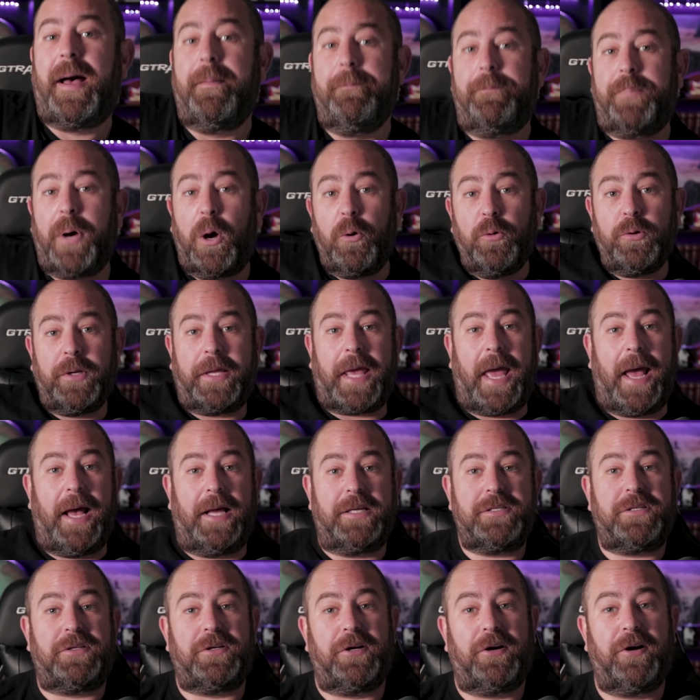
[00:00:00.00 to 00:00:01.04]

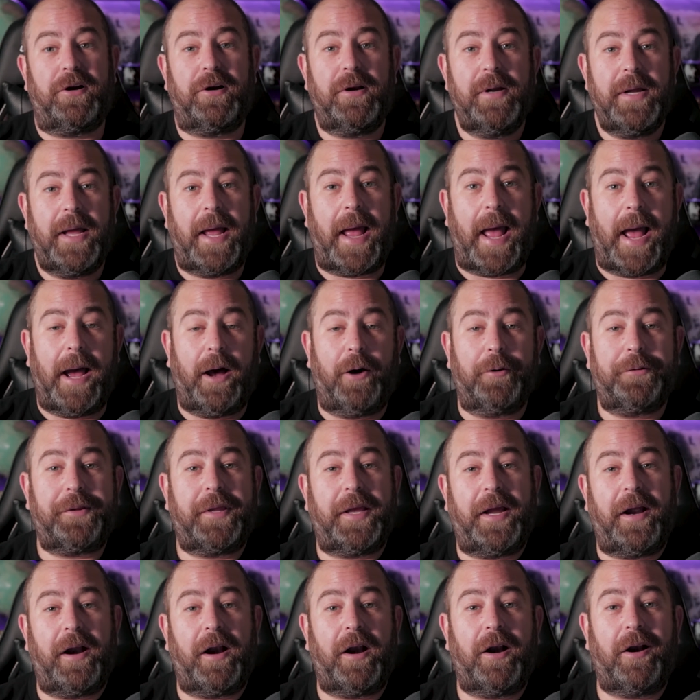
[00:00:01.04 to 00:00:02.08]
Bonecaster out
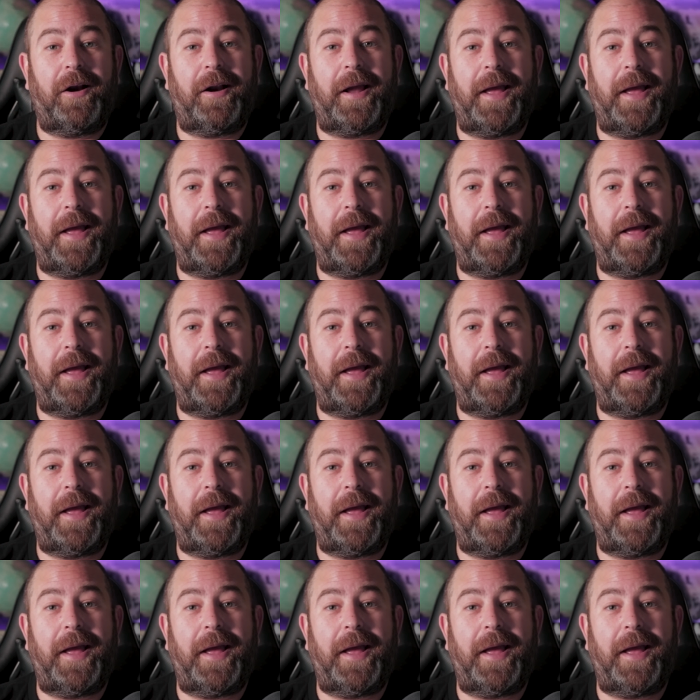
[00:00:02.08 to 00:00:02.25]
there.